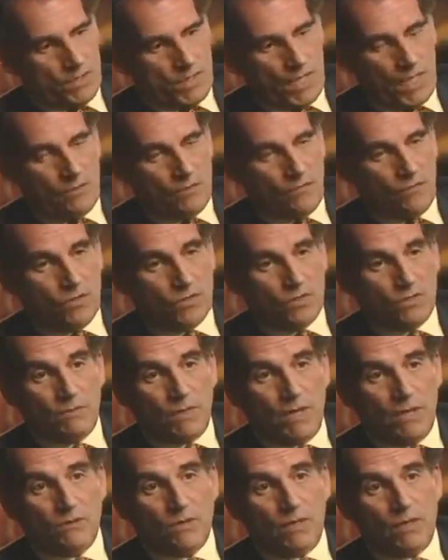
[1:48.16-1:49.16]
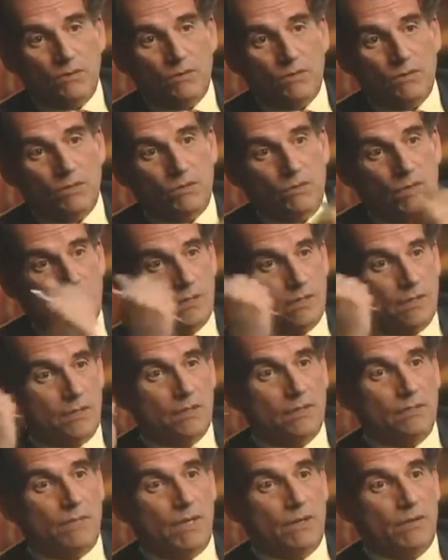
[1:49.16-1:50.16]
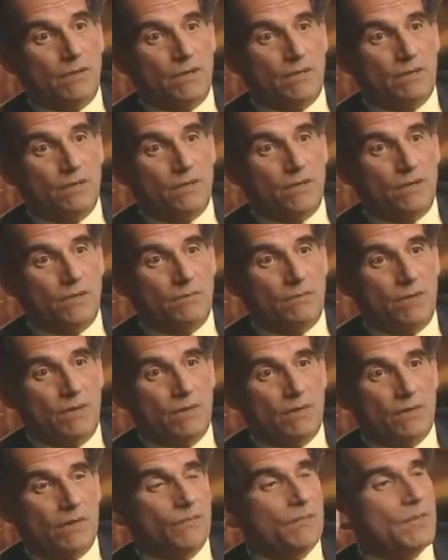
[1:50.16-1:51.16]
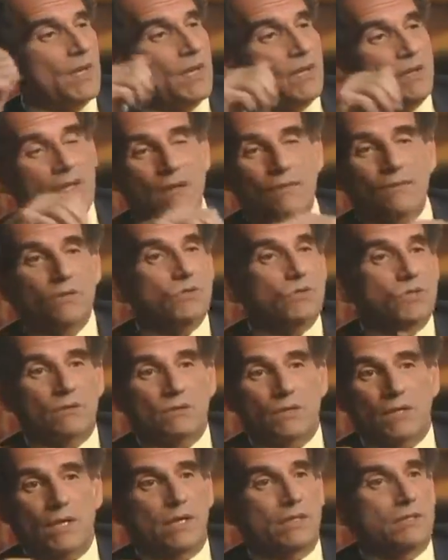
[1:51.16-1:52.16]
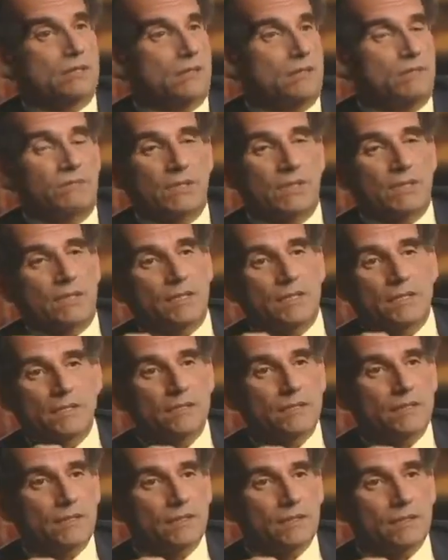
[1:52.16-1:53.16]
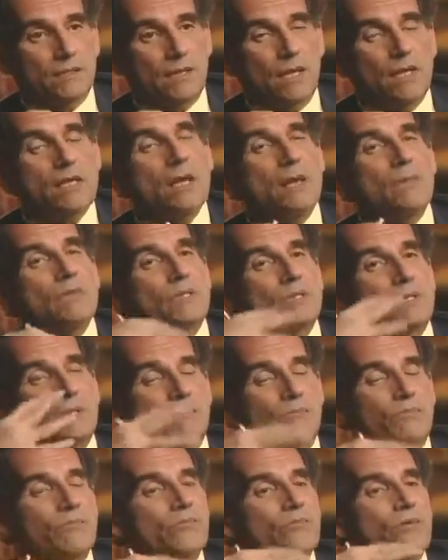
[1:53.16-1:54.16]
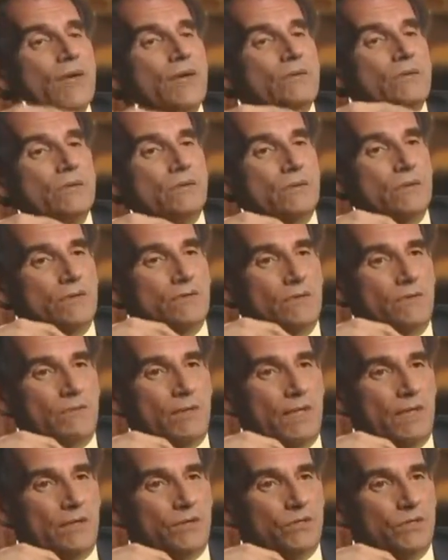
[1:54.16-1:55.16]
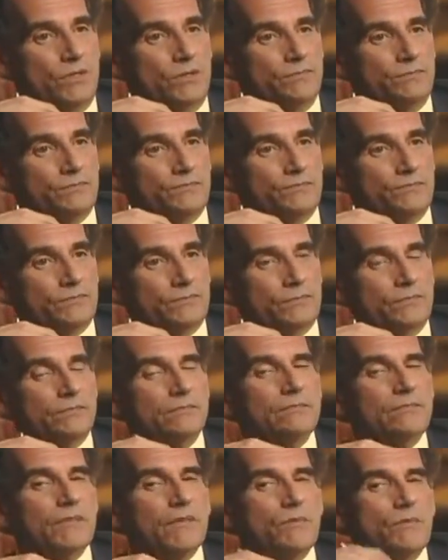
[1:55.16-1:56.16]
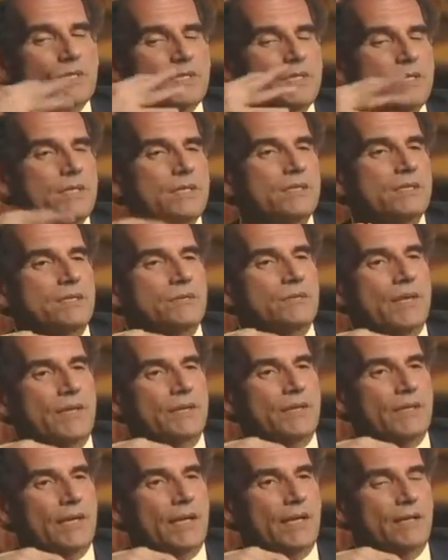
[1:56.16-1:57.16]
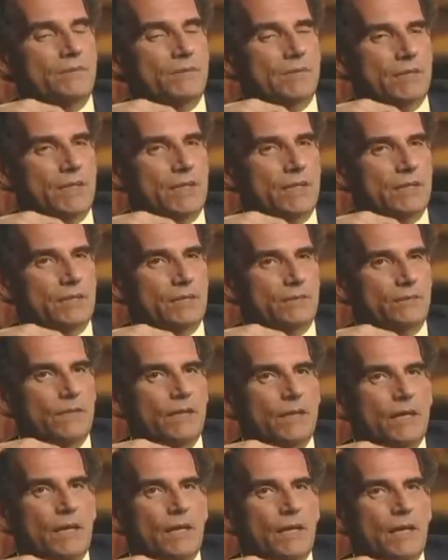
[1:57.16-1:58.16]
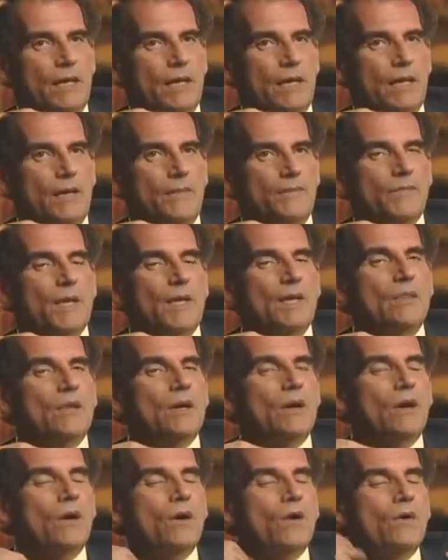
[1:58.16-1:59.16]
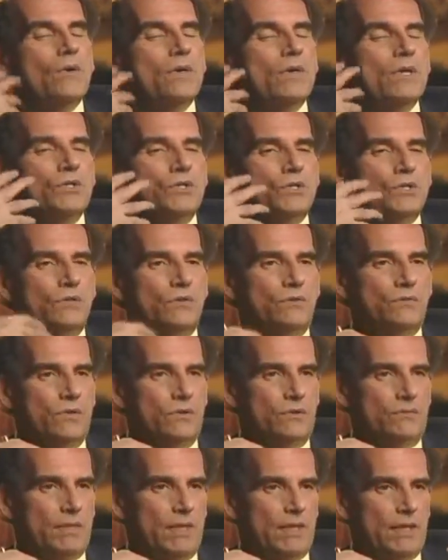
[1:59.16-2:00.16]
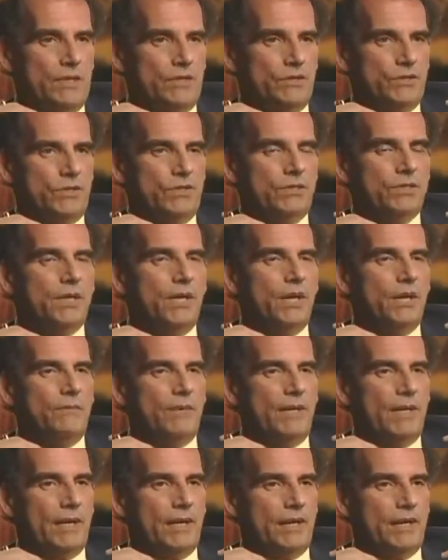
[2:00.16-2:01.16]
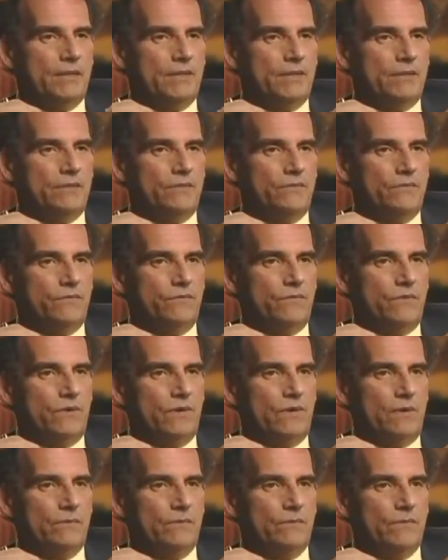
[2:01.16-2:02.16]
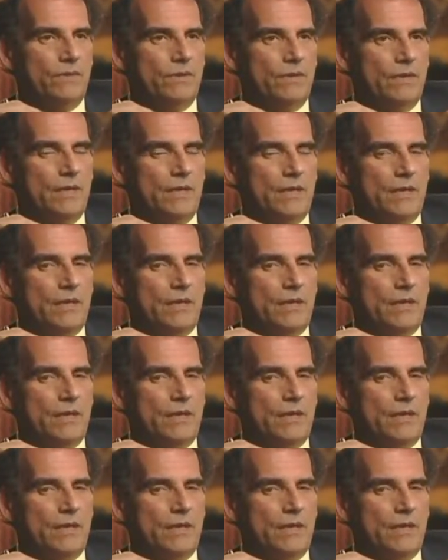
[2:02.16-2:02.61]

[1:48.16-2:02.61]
decided first to migrate to Australia and then to migrate to North America. The evolutionary lines are completely distinct, and yet we see a profound degree of homology. We see this throughout the animal kingdom. The whole issue of homology, commonality of form,